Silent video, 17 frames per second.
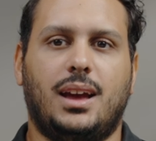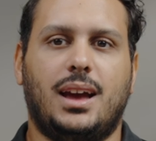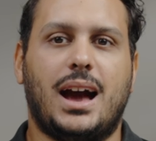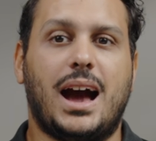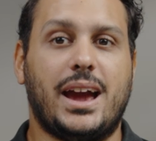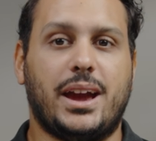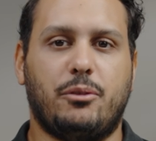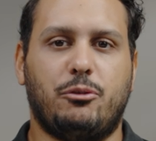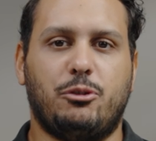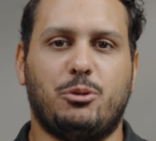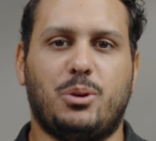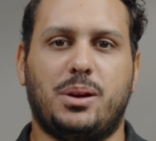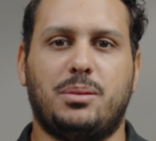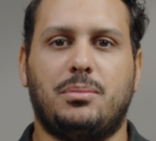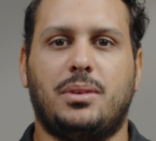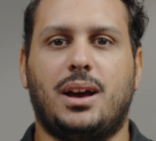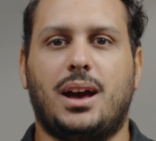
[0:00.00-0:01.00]
Hi
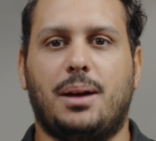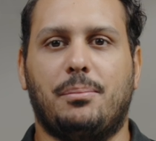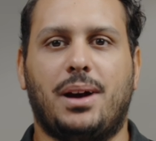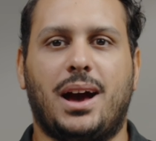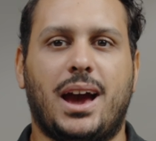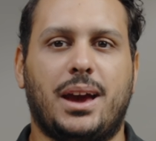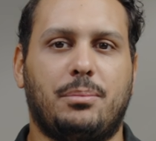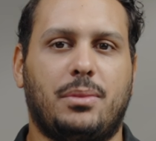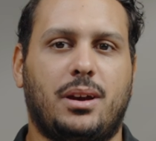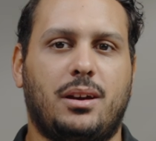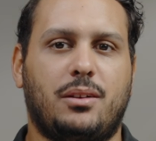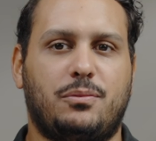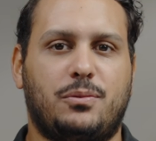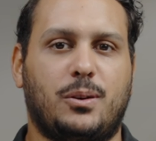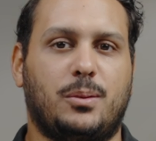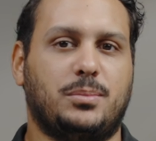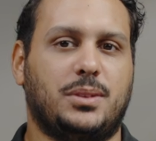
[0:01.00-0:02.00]
everyone, I'm Jaime
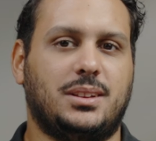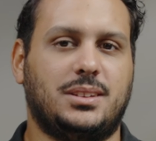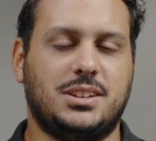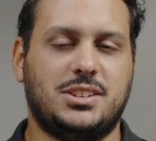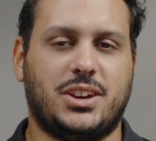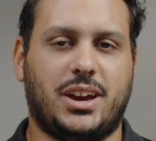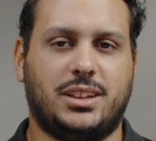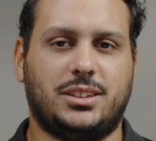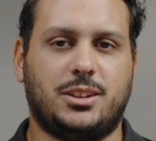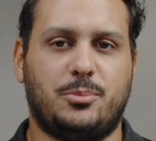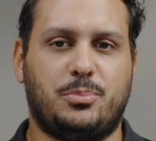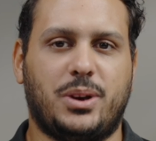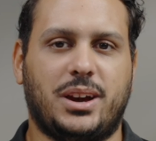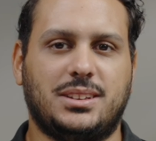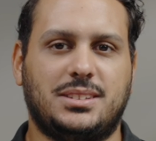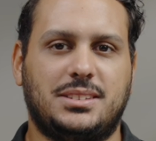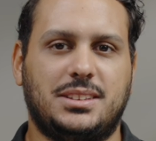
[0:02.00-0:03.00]
from the DJI
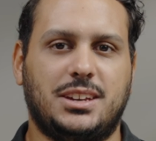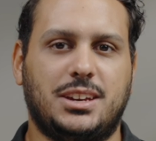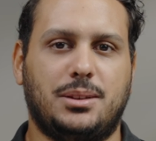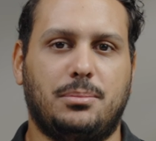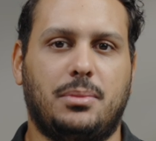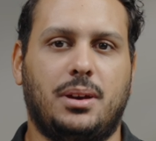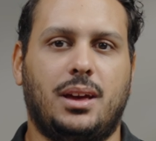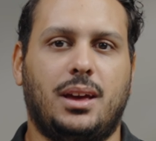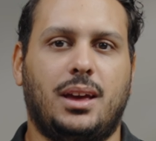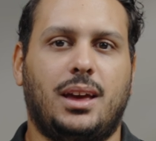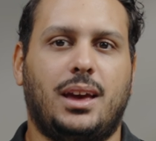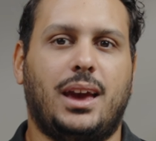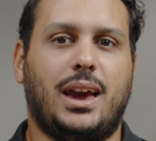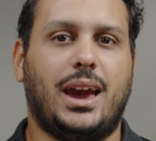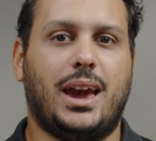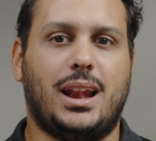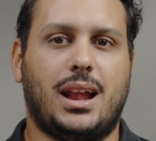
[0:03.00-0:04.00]
Enterprise team,
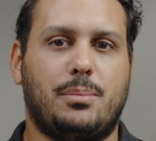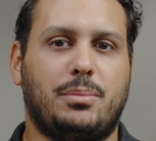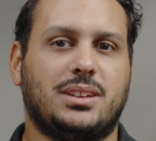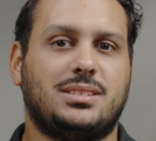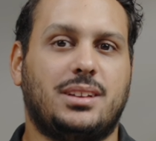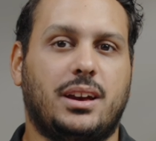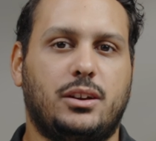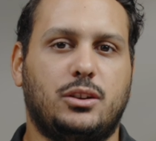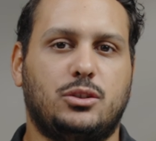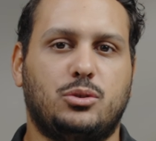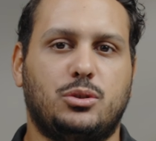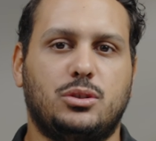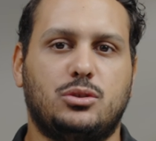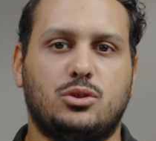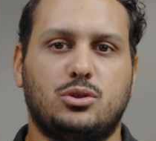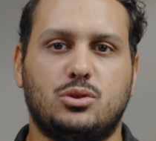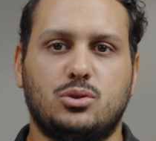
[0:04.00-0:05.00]
and I'm excited to
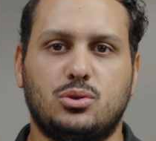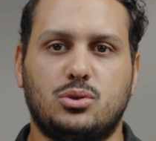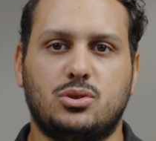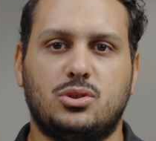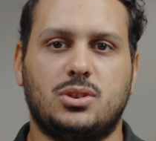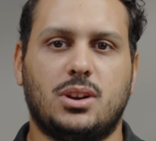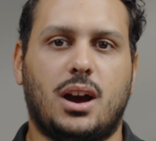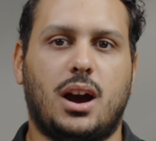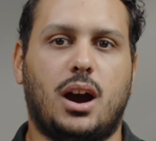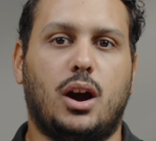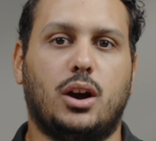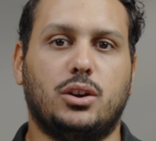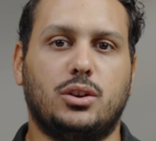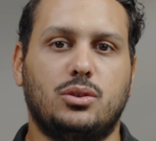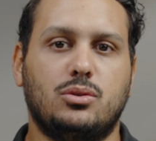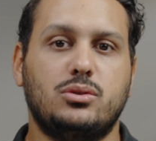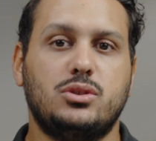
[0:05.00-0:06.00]
introduce our
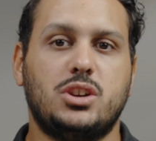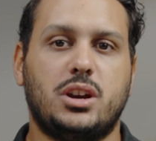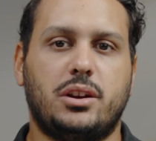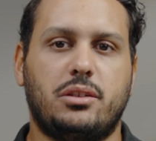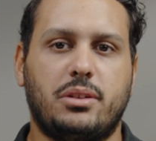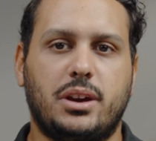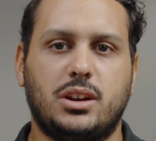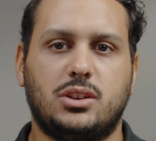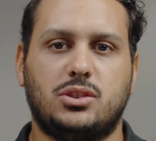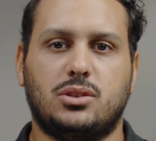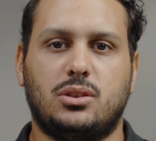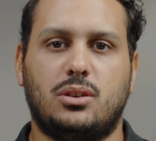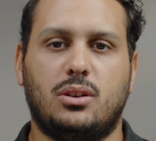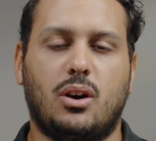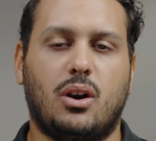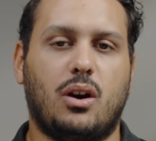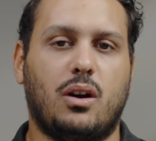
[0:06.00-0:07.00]
new
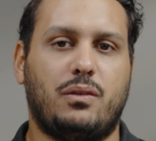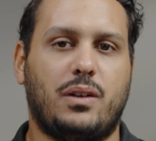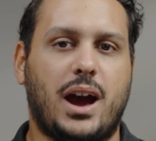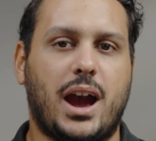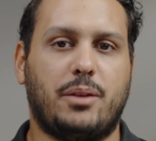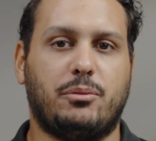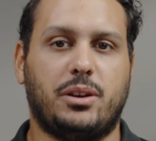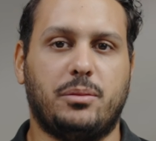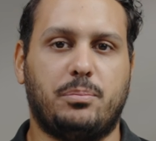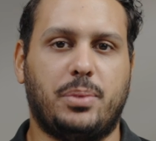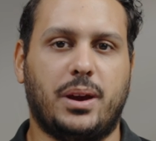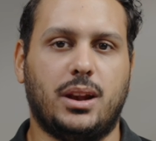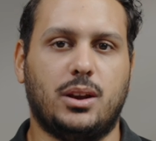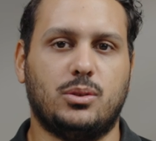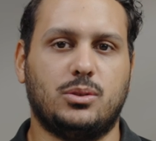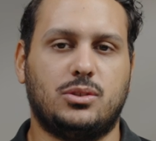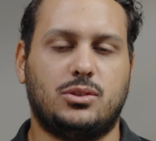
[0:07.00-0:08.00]
generation of hybrid
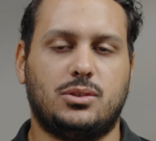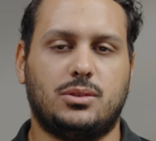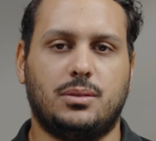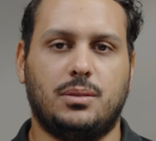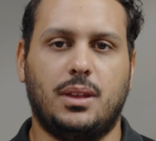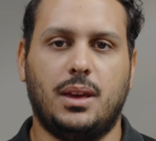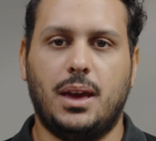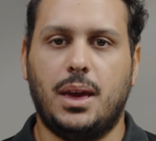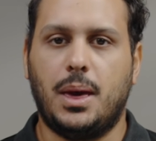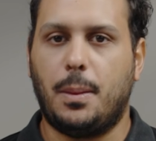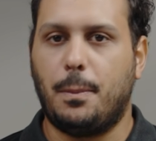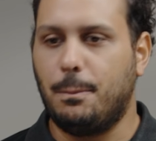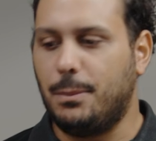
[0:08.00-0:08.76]
payloads.